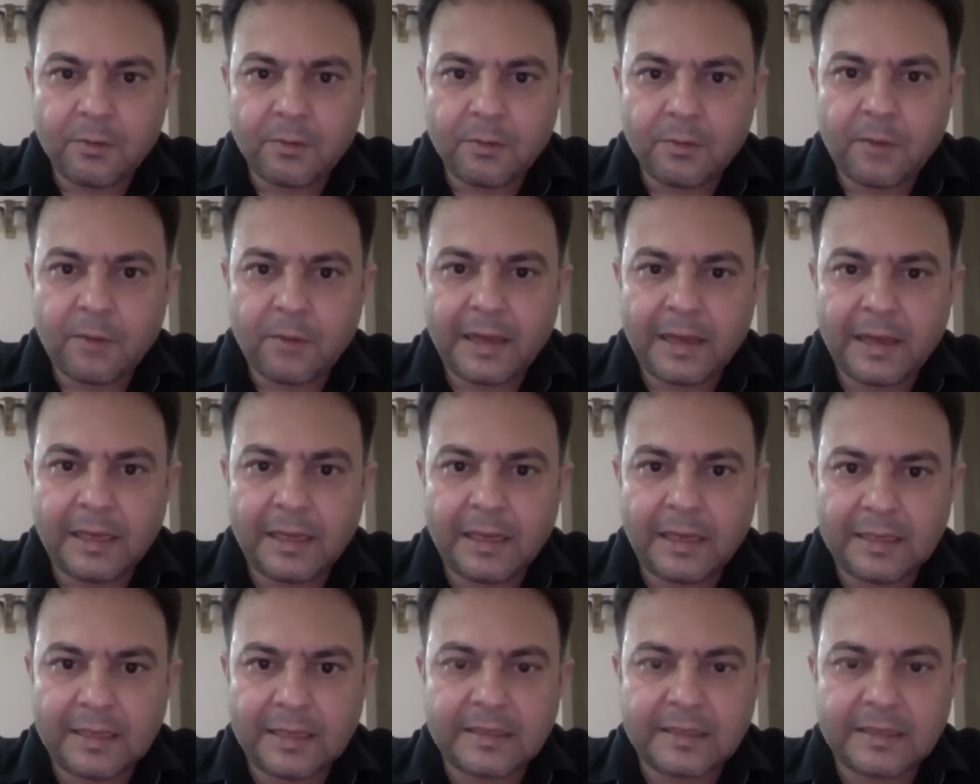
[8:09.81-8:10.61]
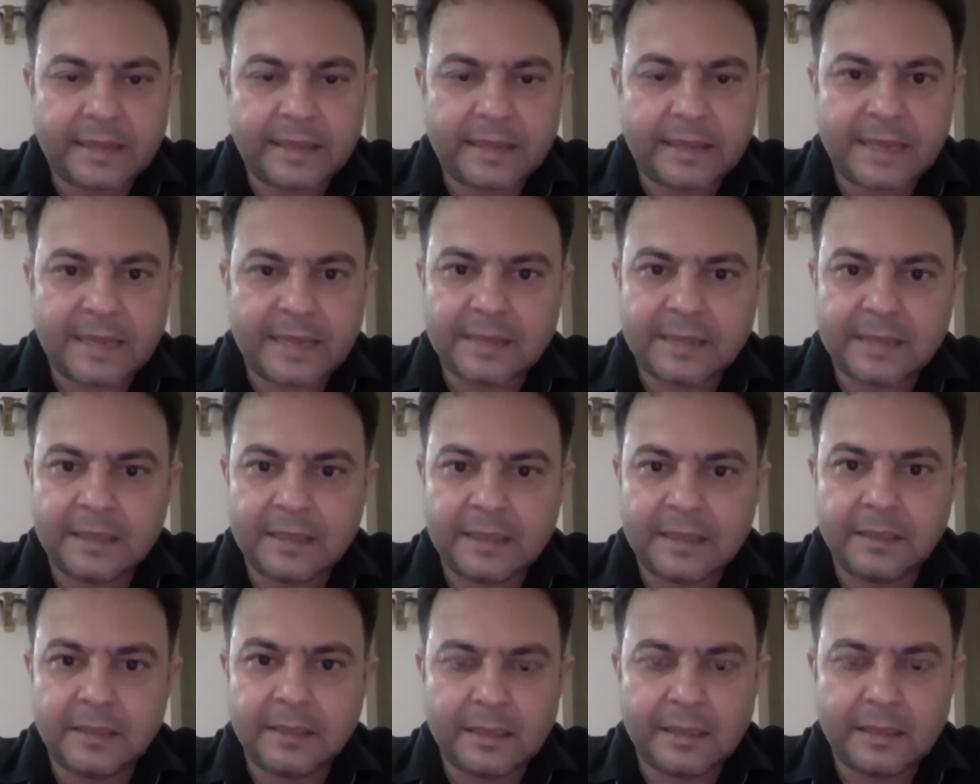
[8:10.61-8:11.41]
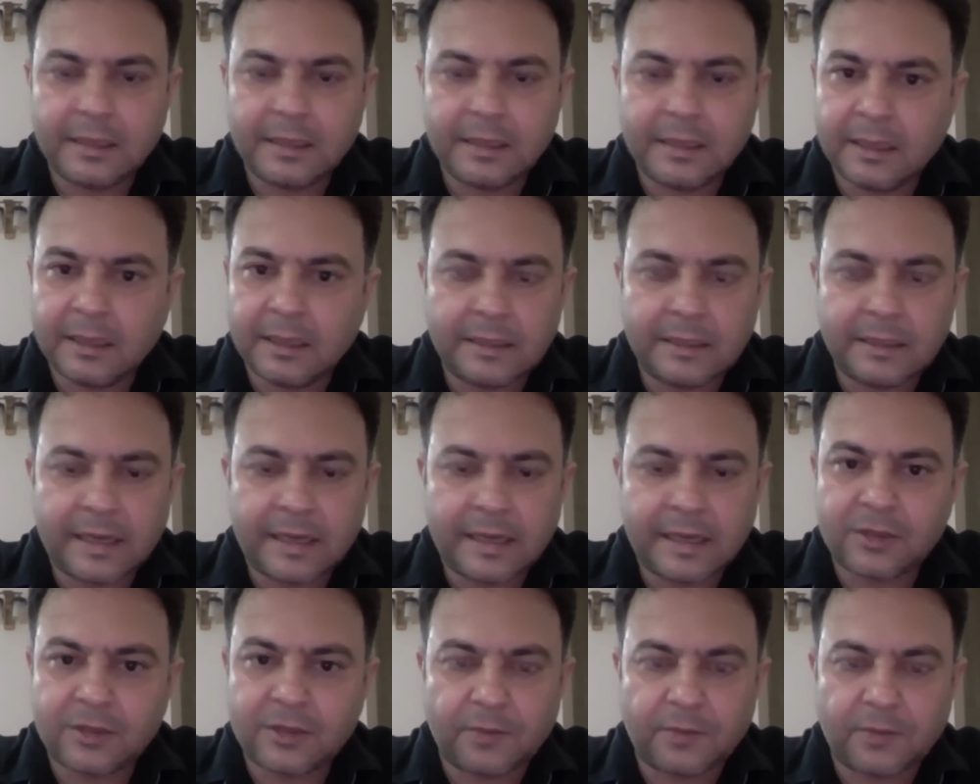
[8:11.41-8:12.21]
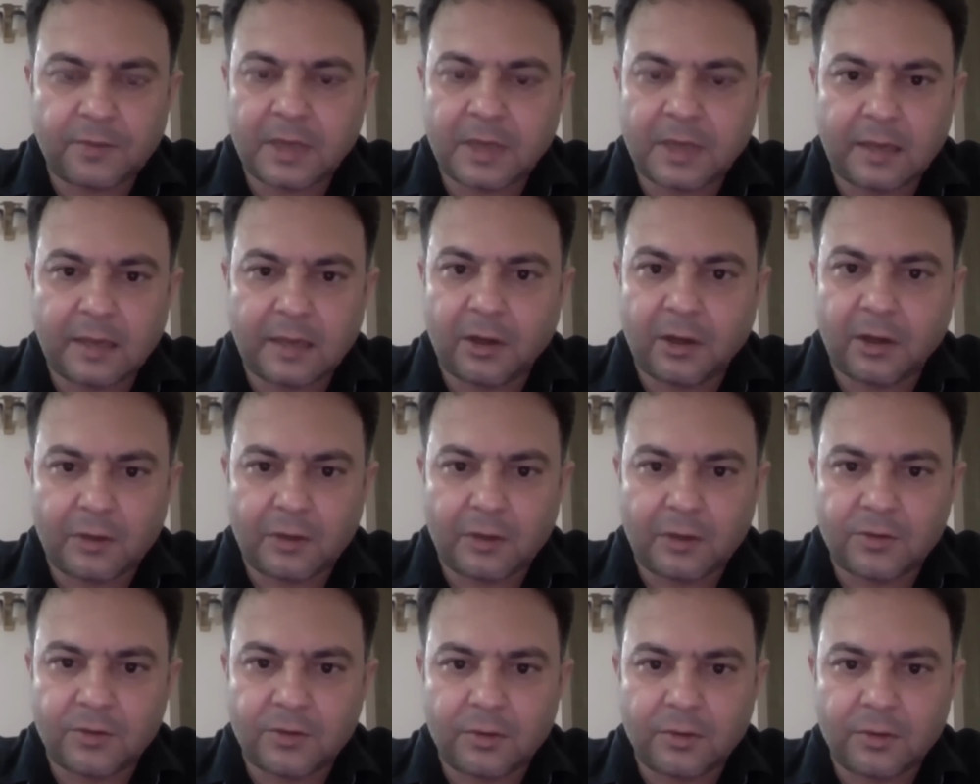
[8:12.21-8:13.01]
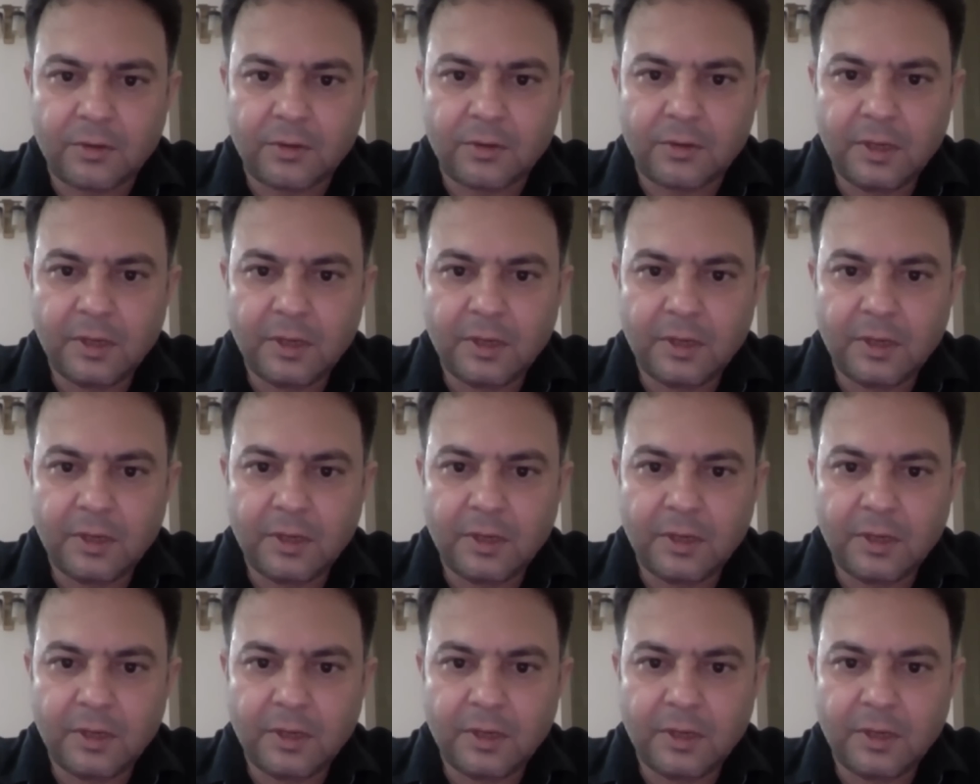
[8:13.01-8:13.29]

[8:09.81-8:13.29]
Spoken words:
While it is the case in the rest of the country also,